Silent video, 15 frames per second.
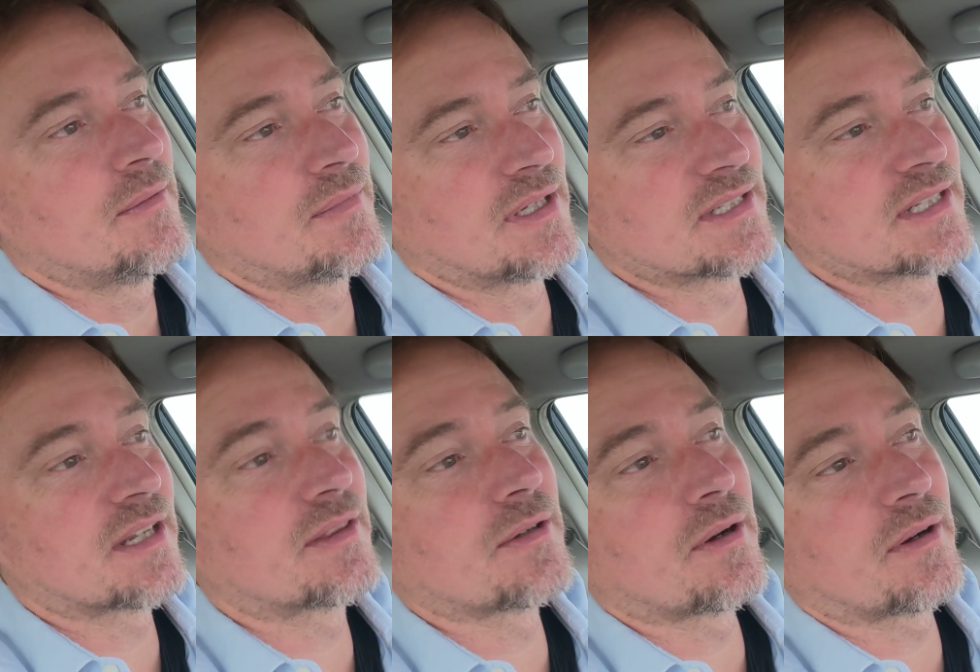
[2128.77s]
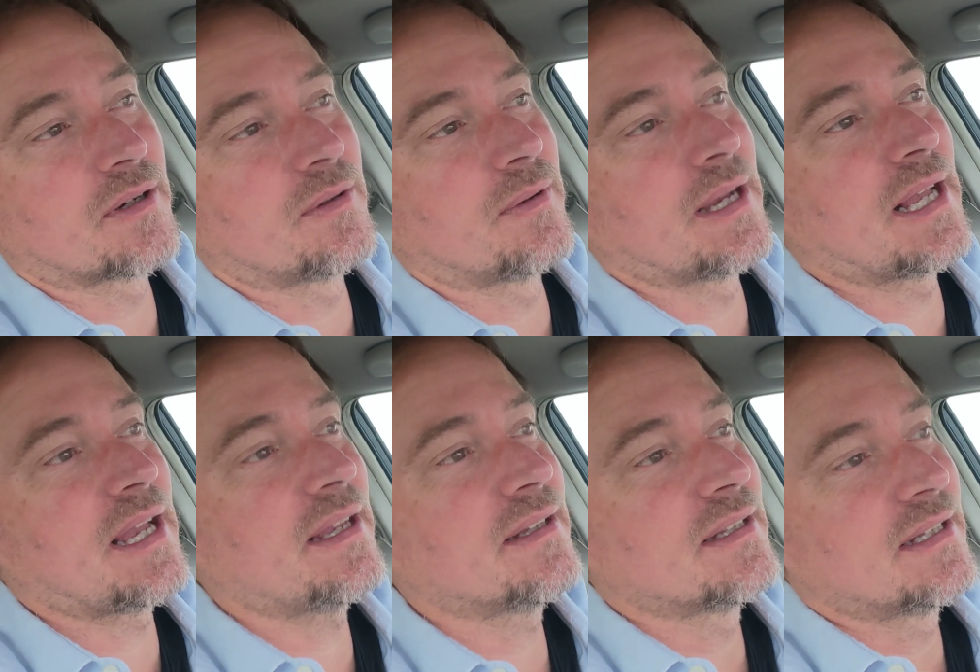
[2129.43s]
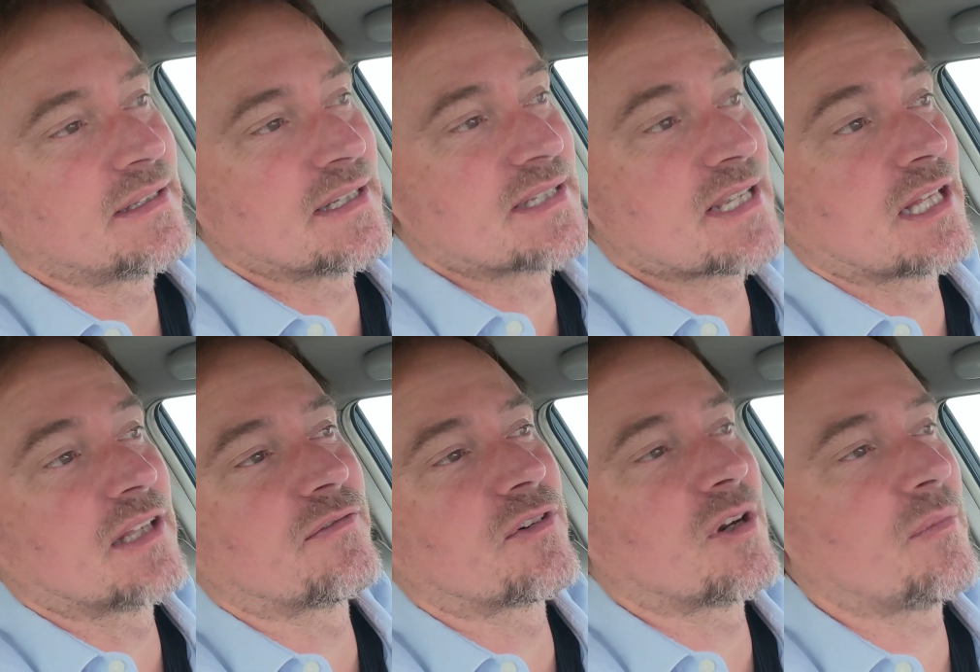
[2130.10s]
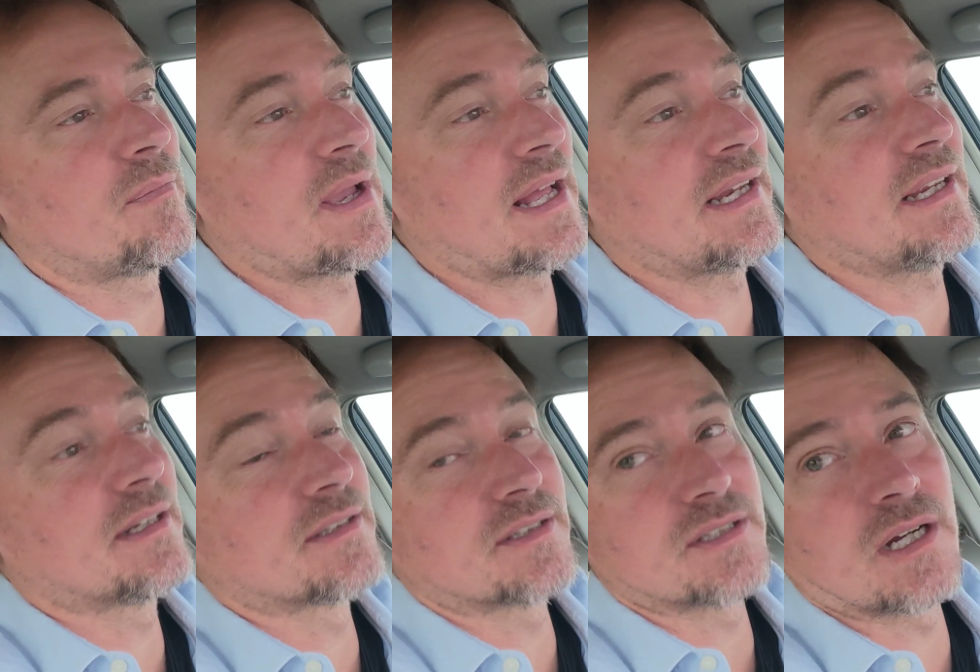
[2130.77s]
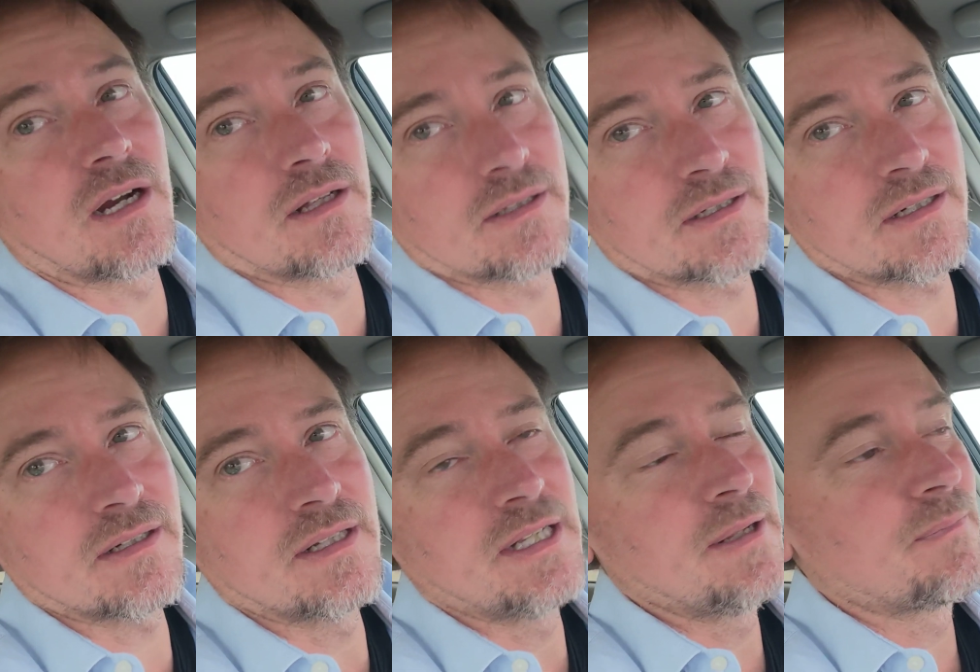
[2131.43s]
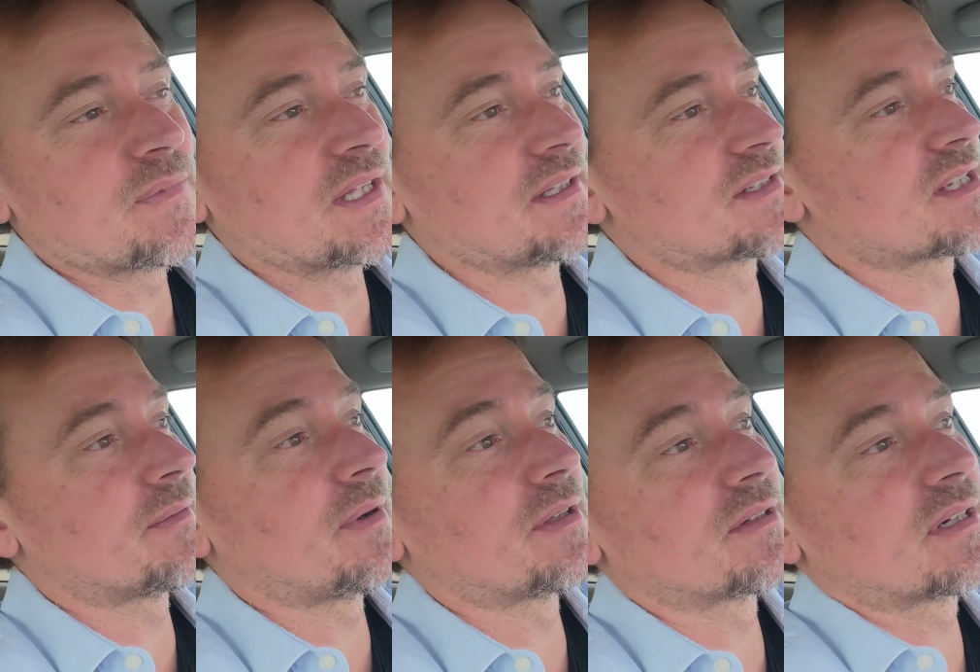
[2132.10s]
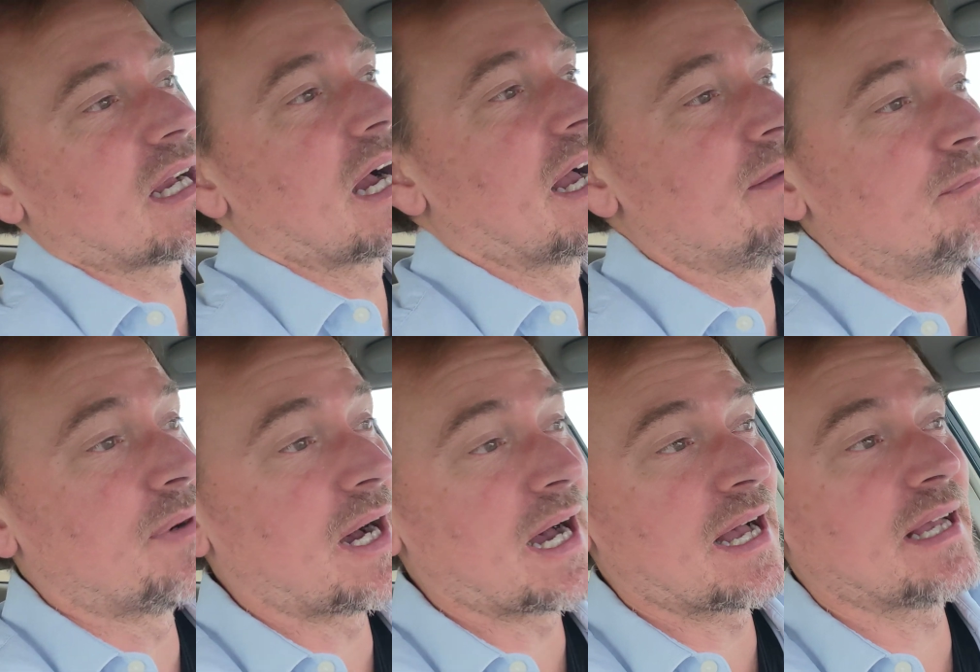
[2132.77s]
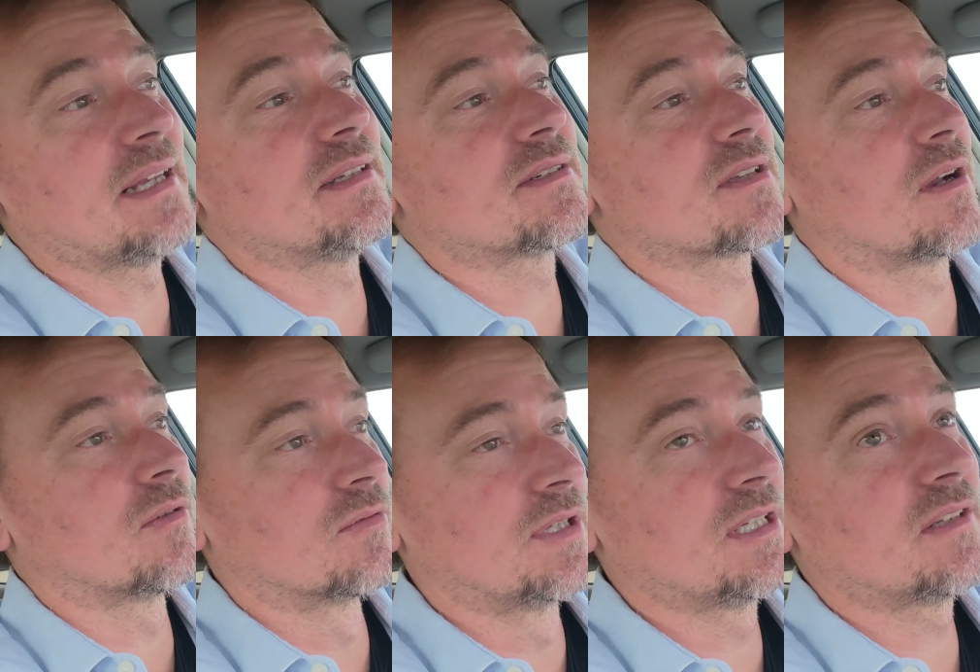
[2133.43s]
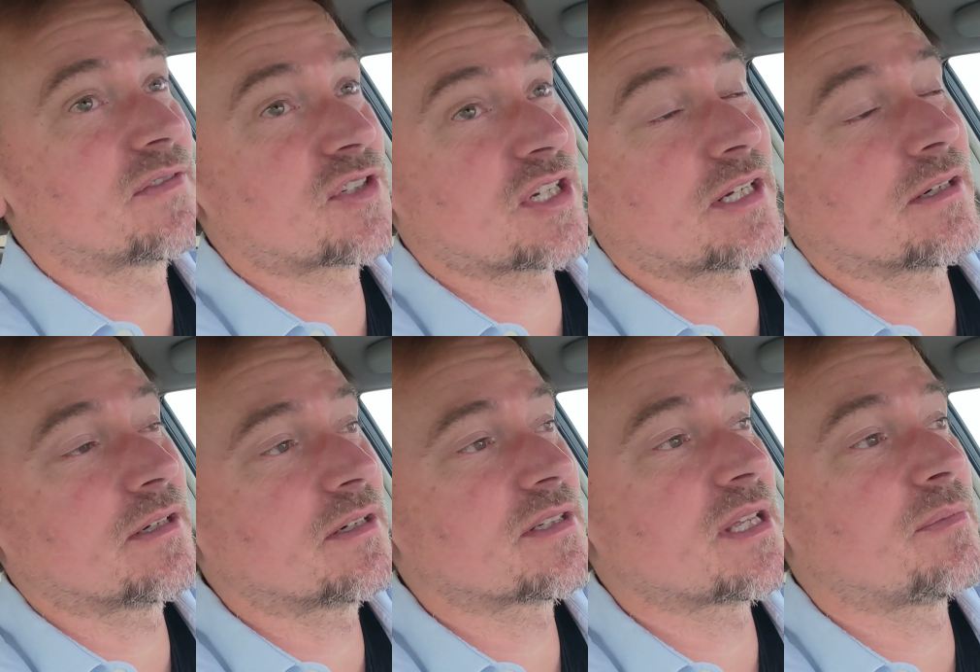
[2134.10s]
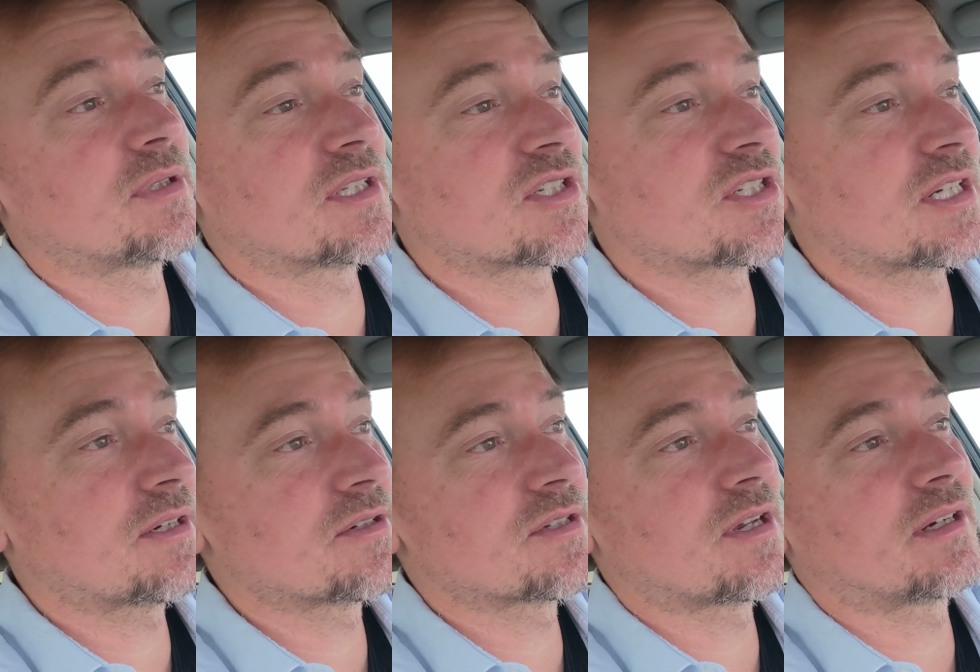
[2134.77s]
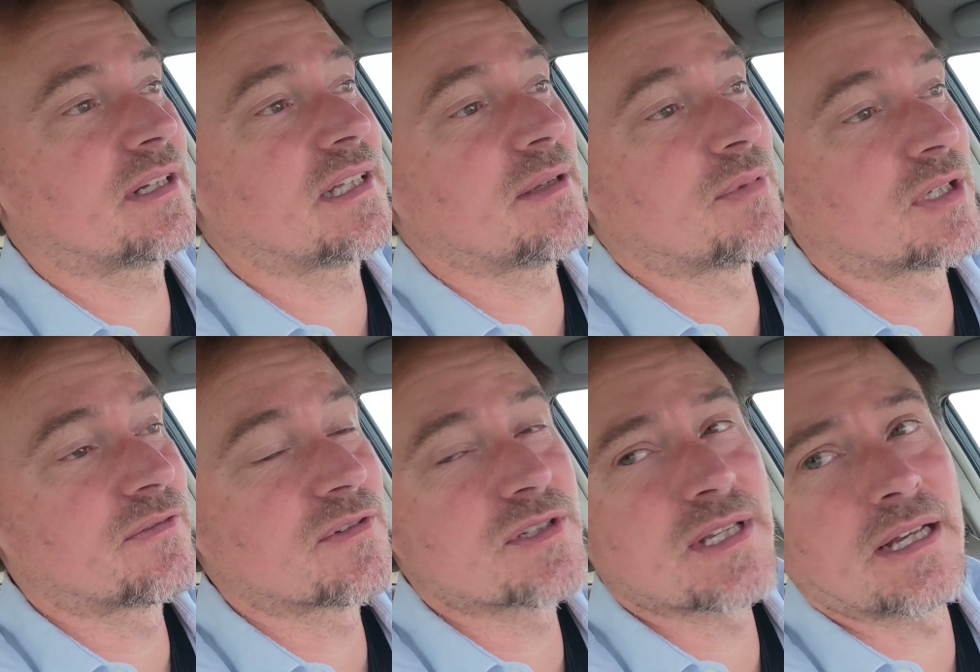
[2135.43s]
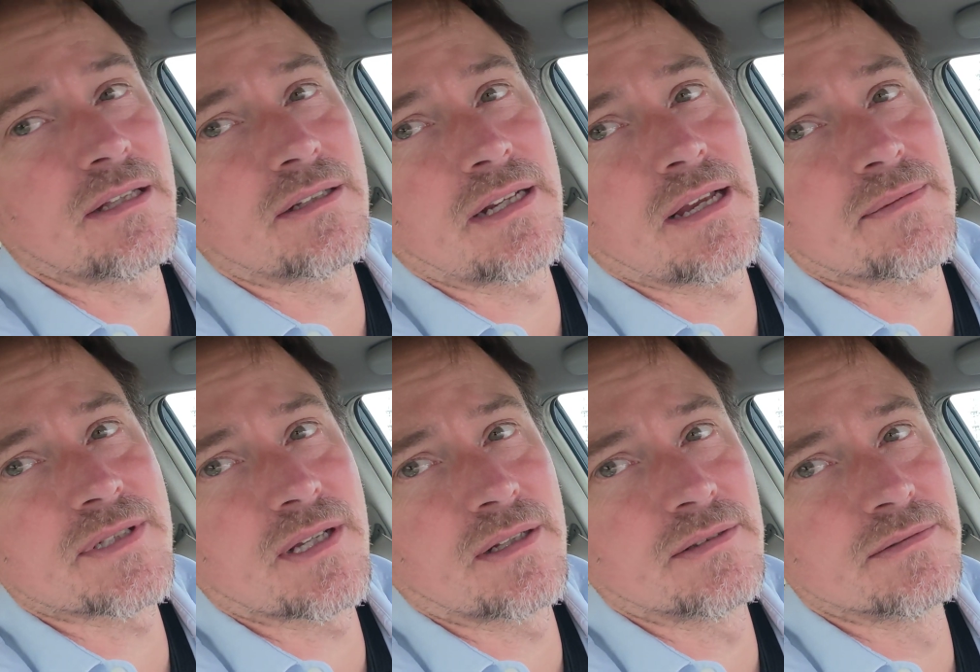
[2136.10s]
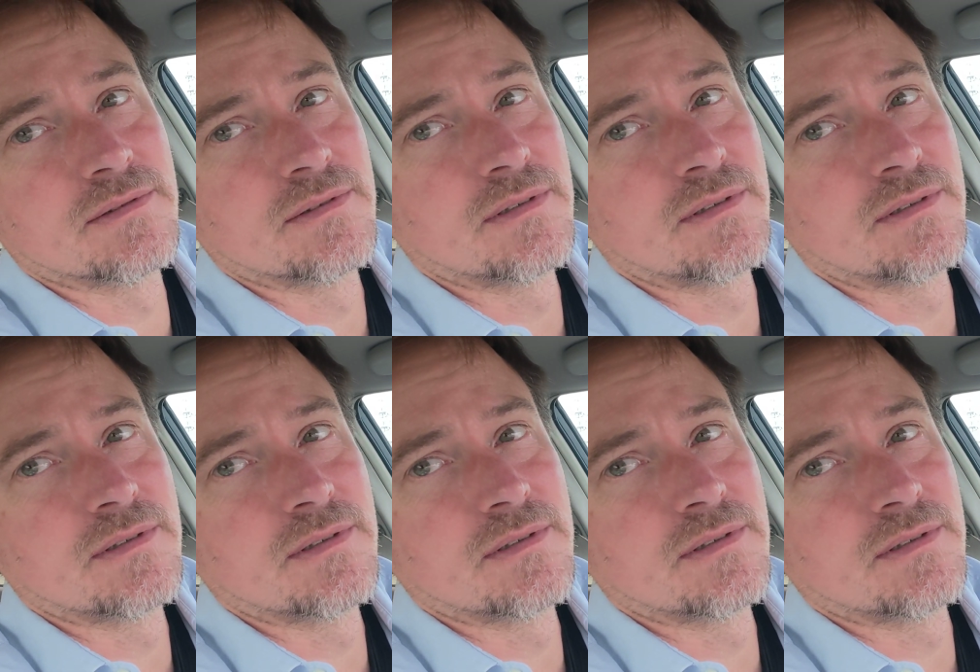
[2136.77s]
But instead of throwing it away, they sell it for a penny on the dollar, and some other guy buys a reel of stickers, they put the stickers on it, and they put it for sale on Amazon.